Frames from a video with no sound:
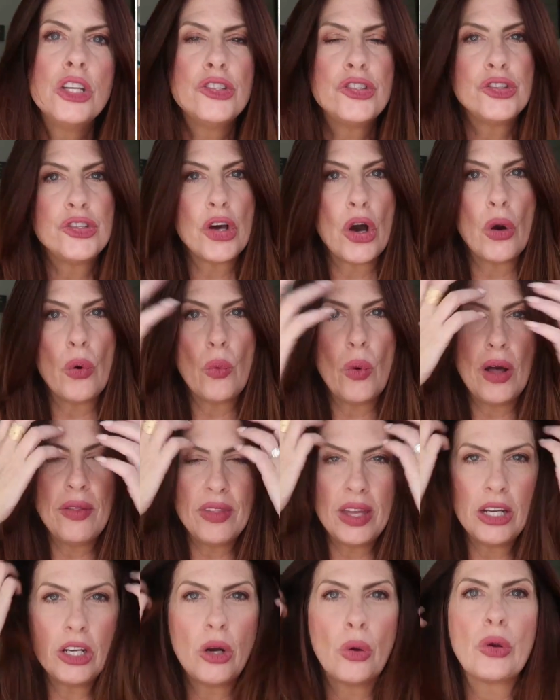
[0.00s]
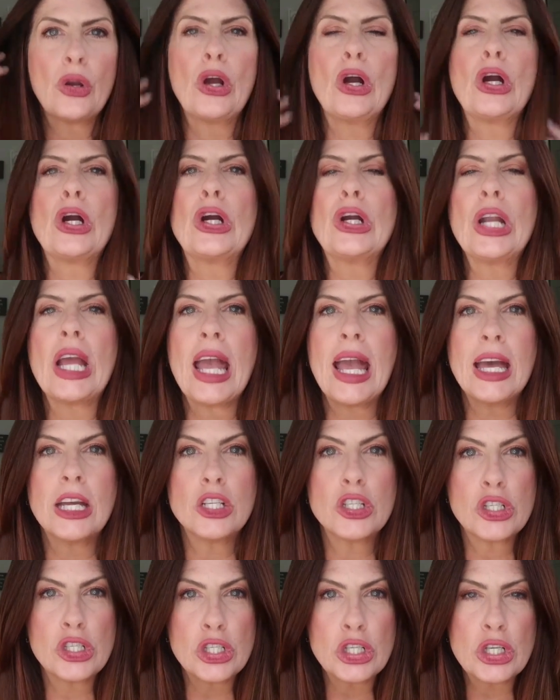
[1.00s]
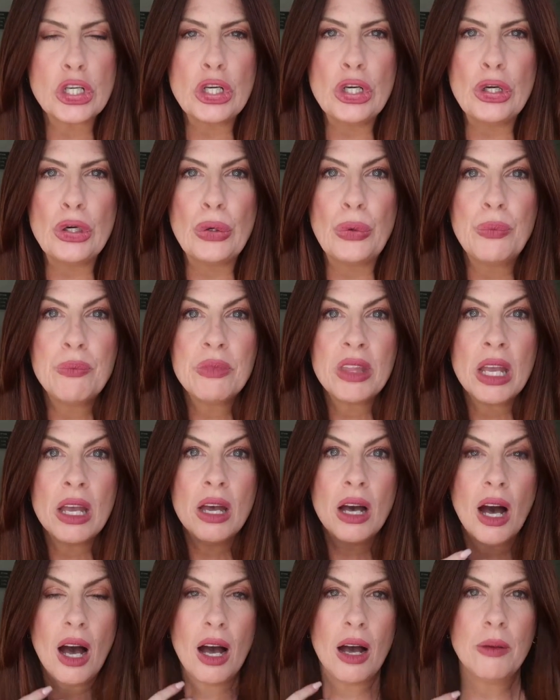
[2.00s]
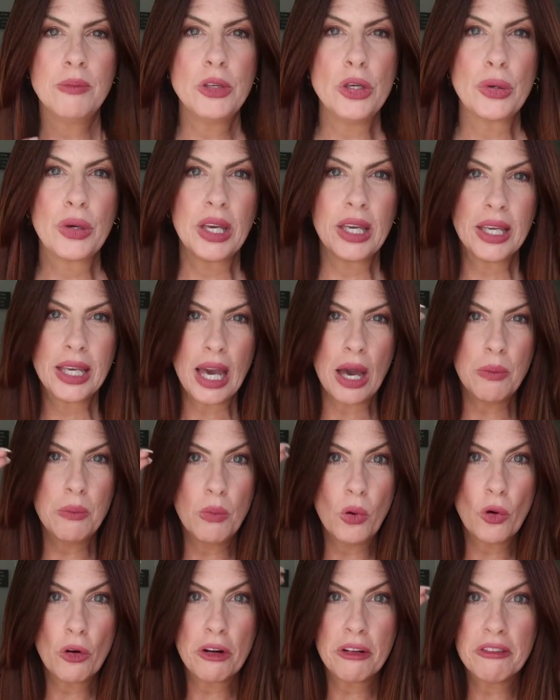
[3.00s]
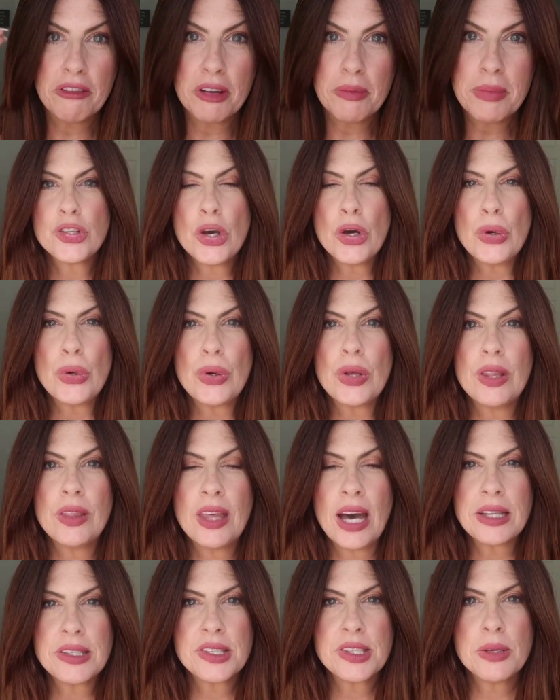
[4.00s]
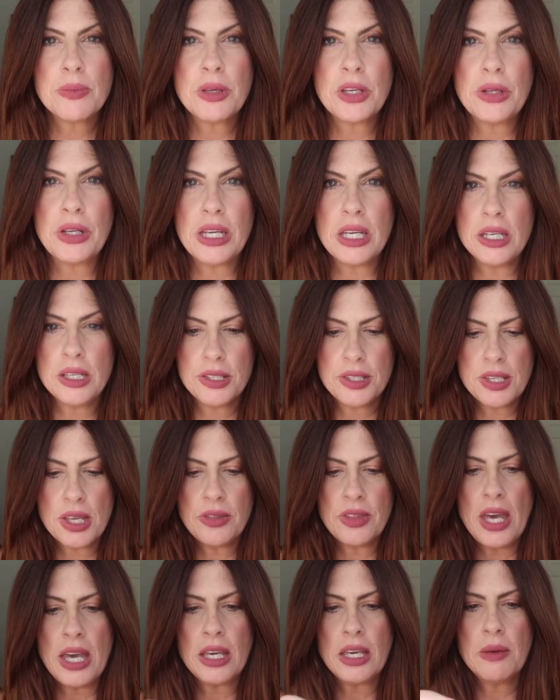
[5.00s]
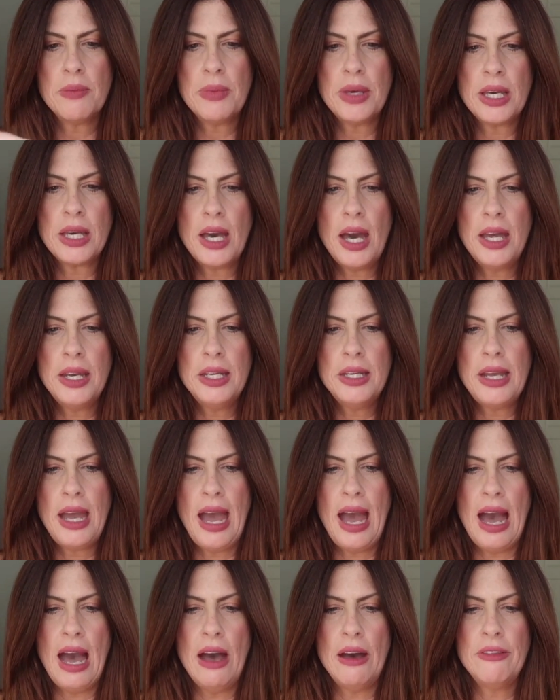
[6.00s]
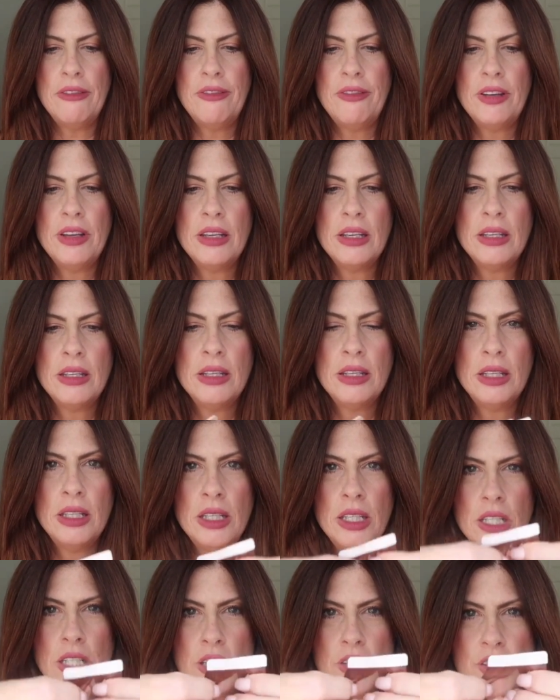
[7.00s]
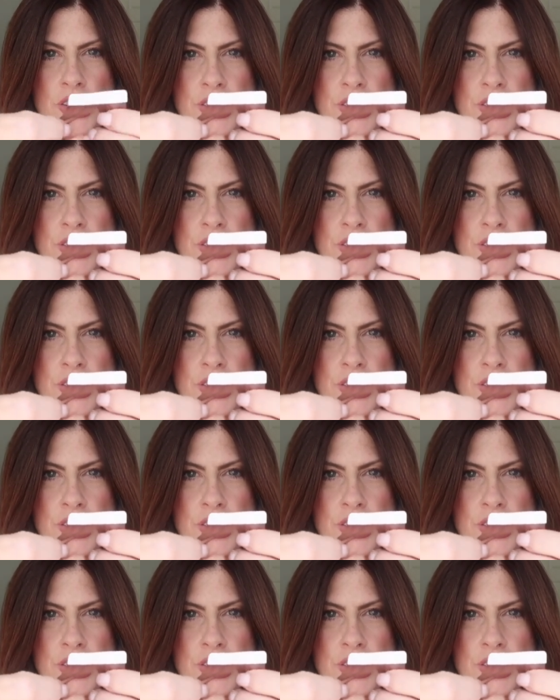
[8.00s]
So one, they don't hurt, and two, you can get more of So that's the beauty, is that they can be cut in half. You